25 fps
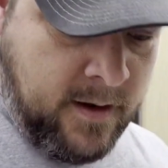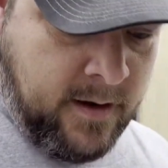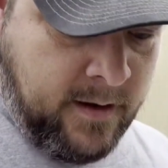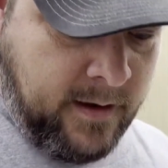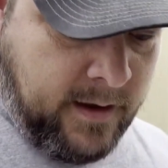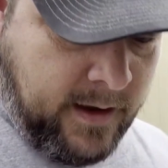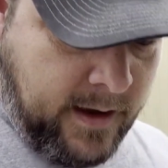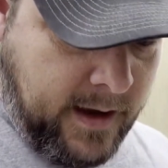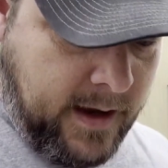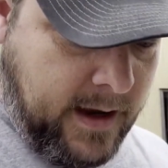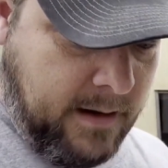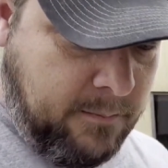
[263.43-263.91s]

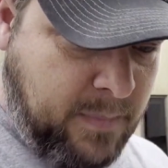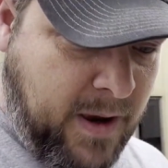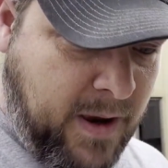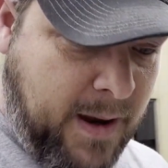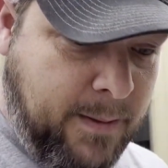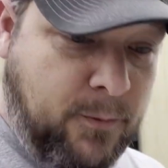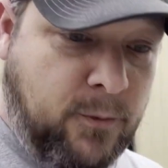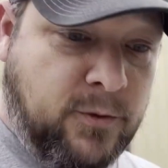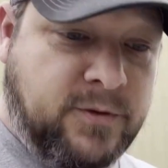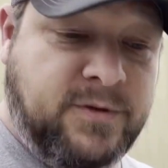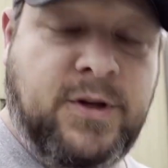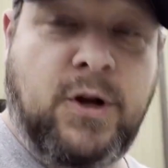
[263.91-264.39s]
and
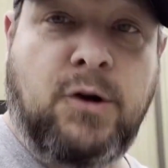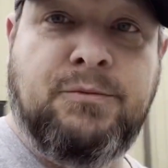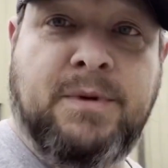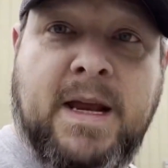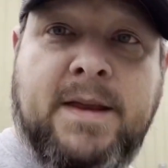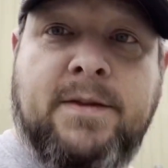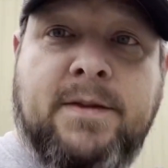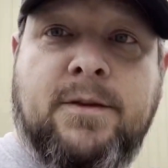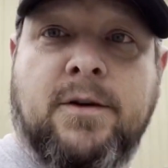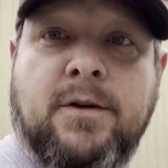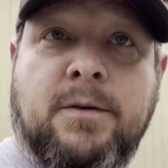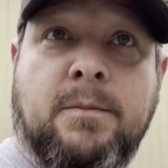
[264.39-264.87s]
people still
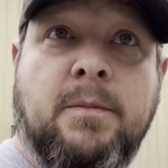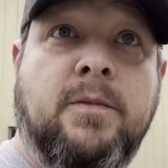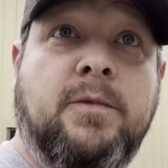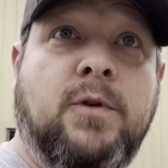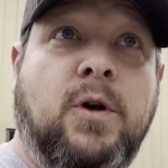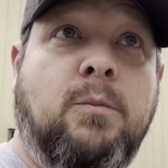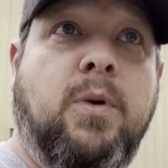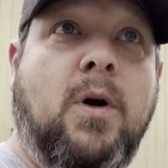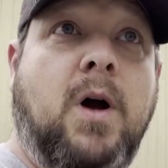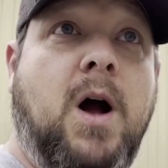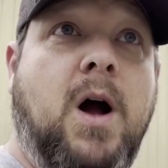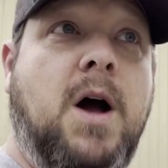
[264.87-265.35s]
need their
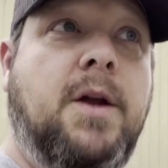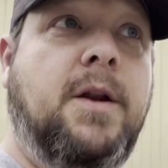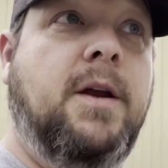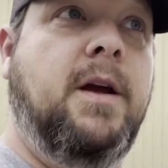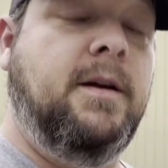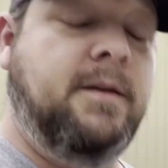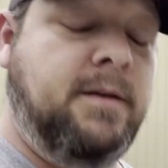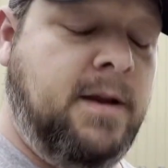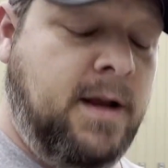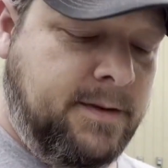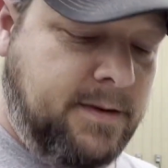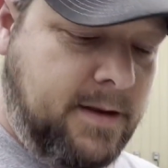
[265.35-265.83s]

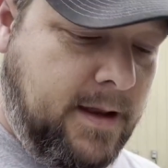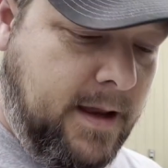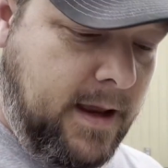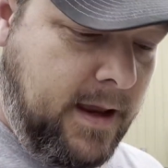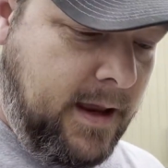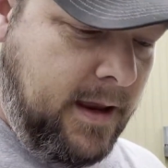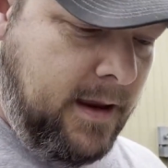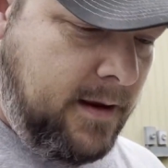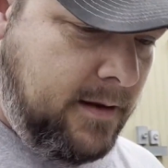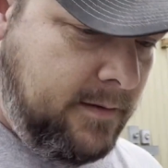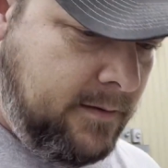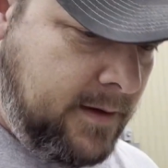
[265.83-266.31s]
product
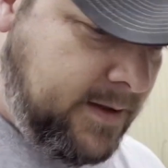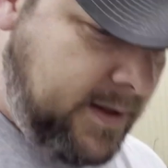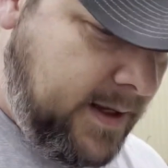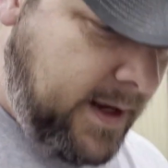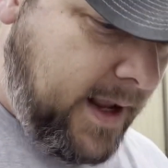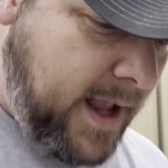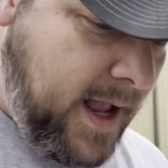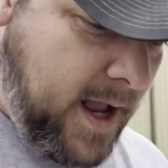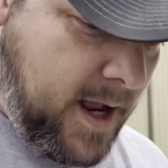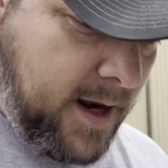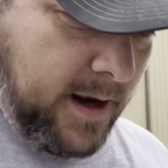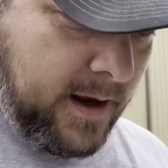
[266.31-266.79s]
that they
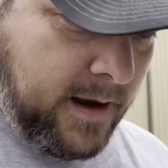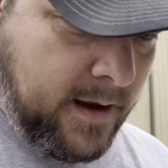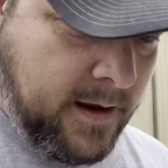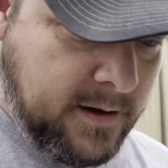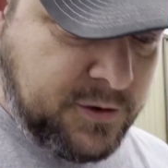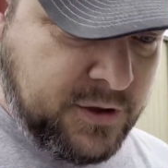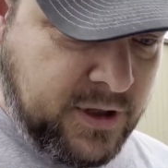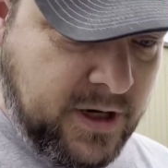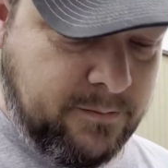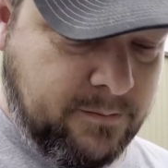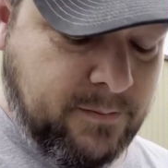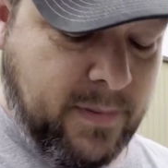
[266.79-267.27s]
gotta
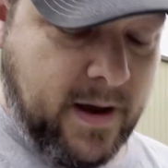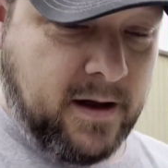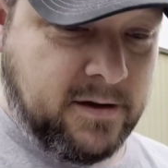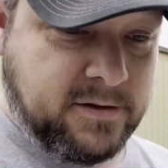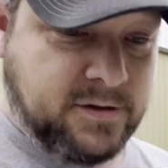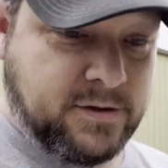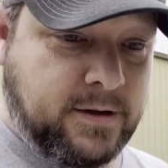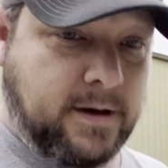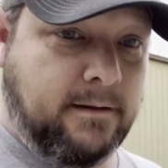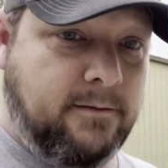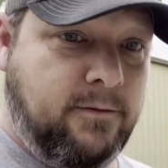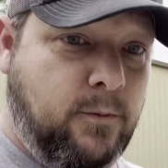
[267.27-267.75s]
ship out
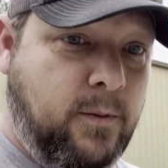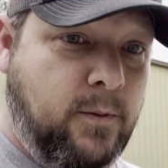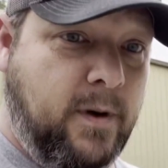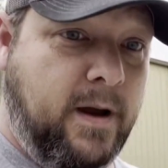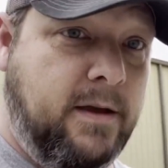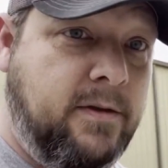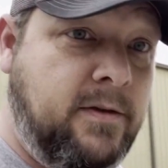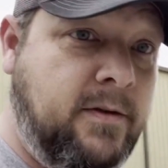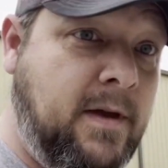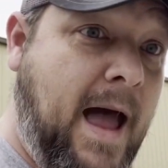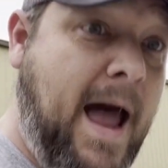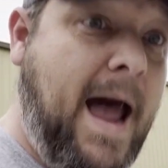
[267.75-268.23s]
stuff
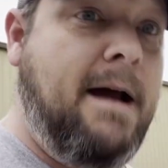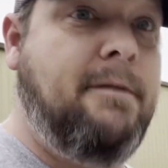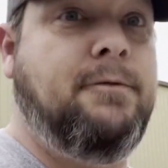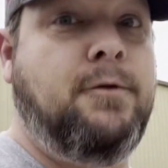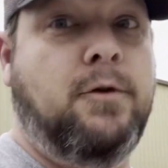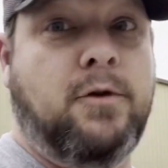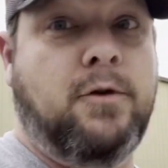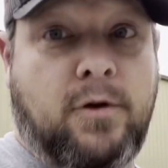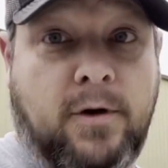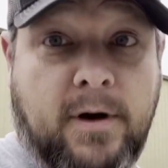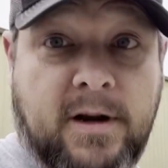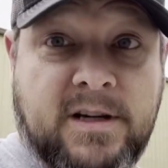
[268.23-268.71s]
with after
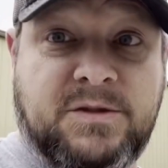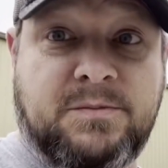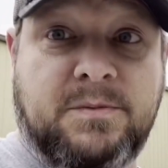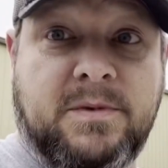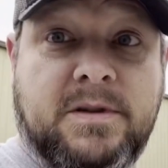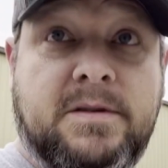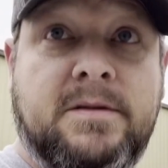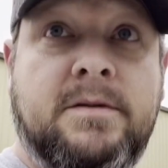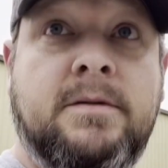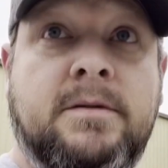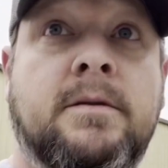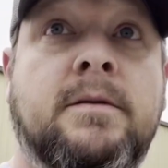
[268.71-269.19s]

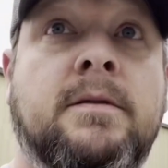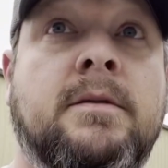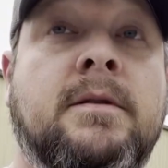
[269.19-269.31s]
Christmas.